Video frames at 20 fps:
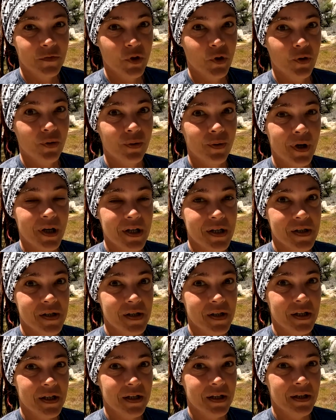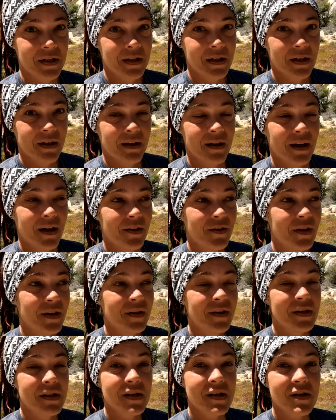Crazy. I
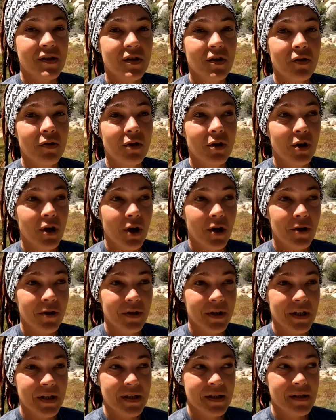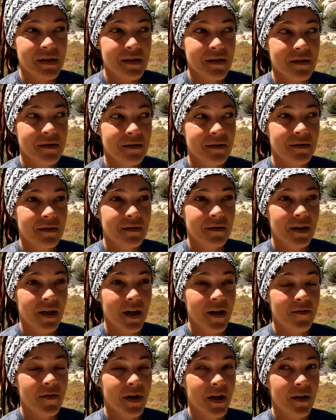think this is the longest
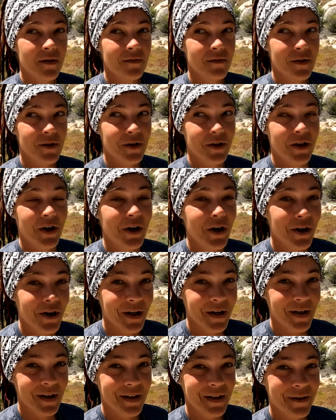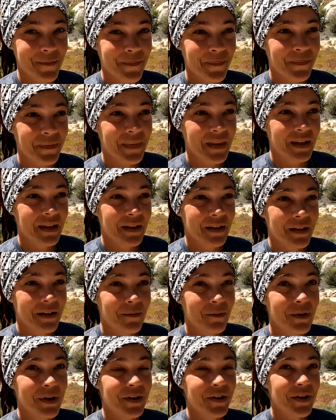I've ever gone
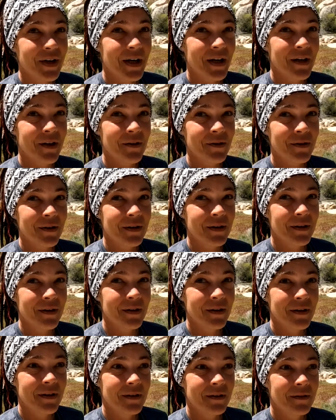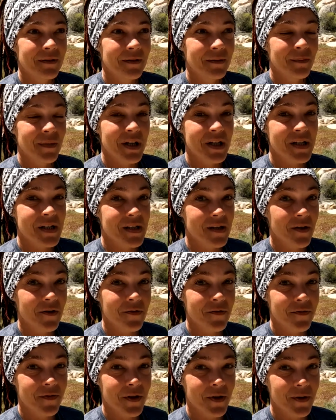without my
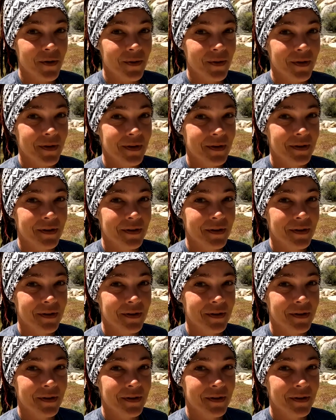cell phone.